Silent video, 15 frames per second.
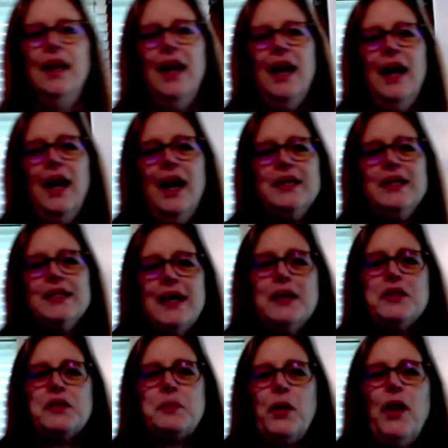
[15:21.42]
Isaiah's
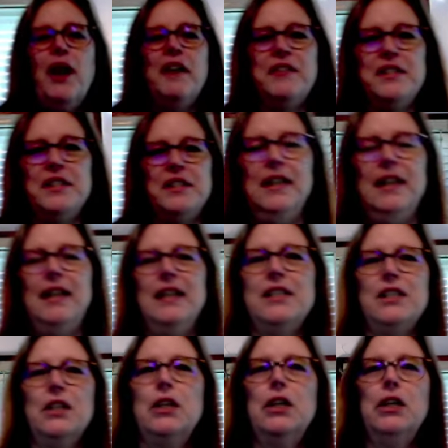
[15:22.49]
prophecy is a
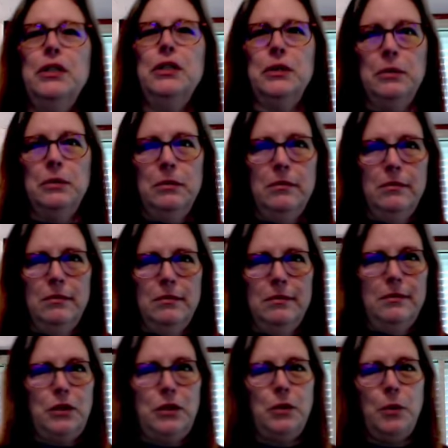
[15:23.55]
clue
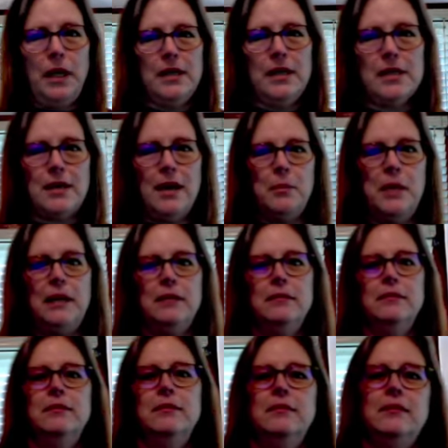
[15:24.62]
to what is coming.
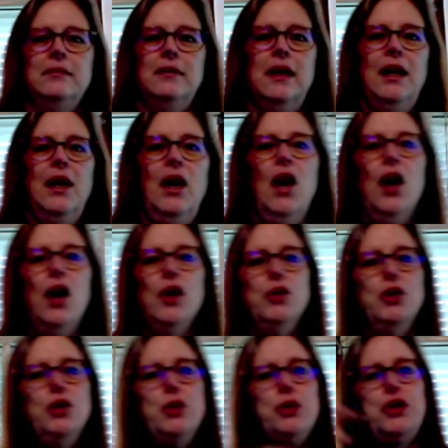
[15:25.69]
A new
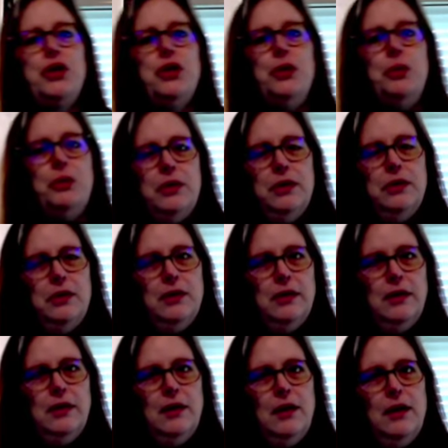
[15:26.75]
shoot
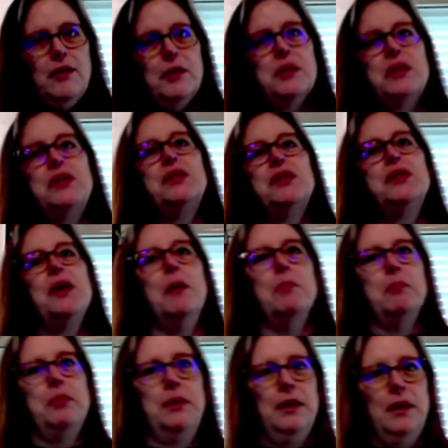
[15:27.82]
from the stump
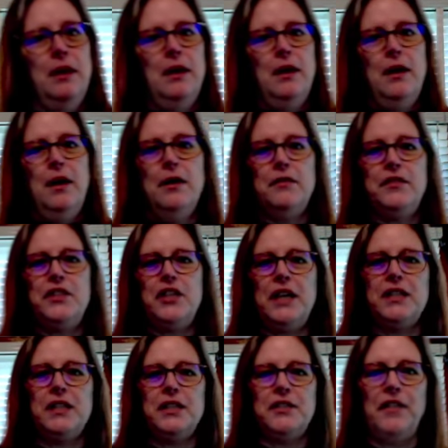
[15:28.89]
of
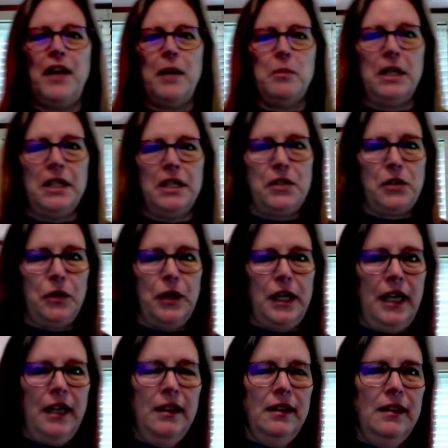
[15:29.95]
Jesse's family tree.
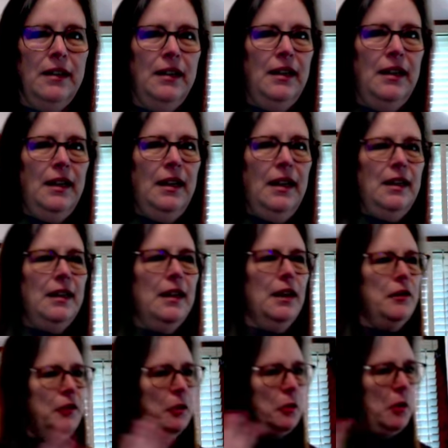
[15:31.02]
Now, if
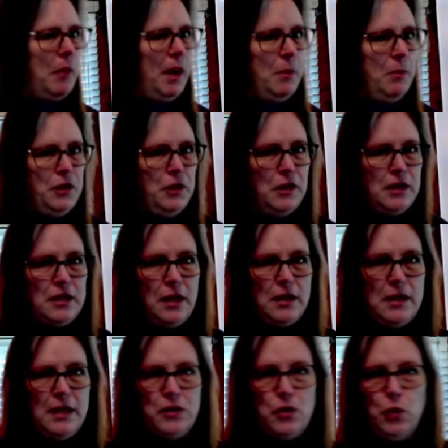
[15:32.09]
you remember your Sunday
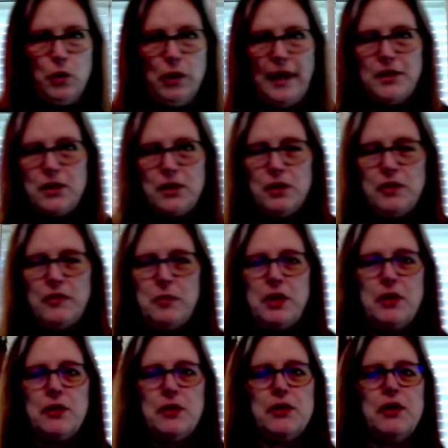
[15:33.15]
school lessons from
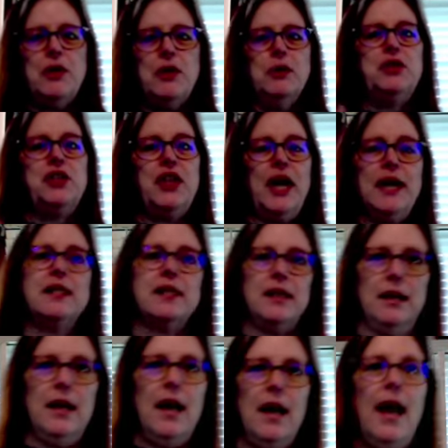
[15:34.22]
years ago, Jesse
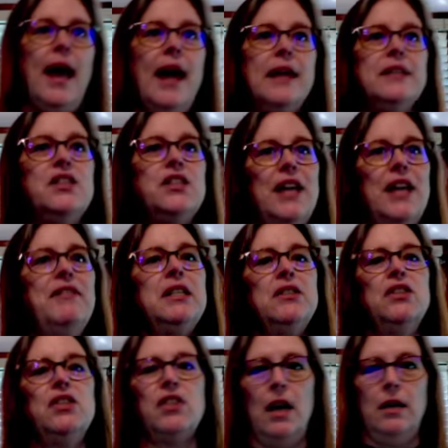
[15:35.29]
had seven
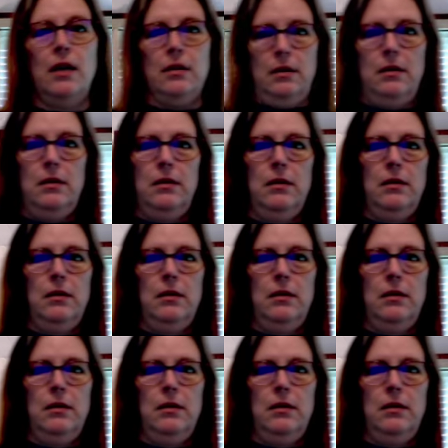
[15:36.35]
sons.